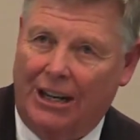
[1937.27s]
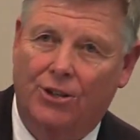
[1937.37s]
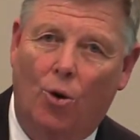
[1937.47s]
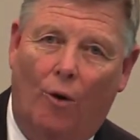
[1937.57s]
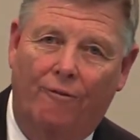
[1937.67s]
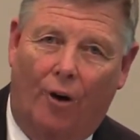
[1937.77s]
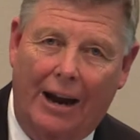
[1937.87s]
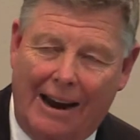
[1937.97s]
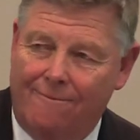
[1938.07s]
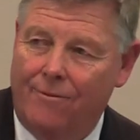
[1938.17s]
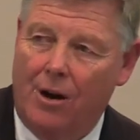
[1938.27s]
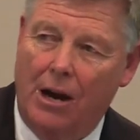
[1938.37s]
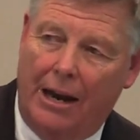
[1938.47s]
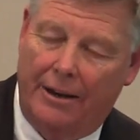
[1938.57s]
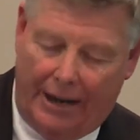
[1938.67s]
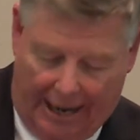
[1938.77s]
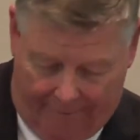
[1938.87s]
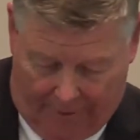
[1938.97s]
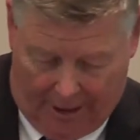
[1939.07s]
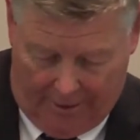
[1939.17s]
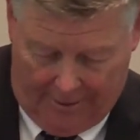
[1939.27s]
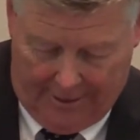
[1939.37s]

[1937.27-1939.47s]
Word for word: It's going forever and ever.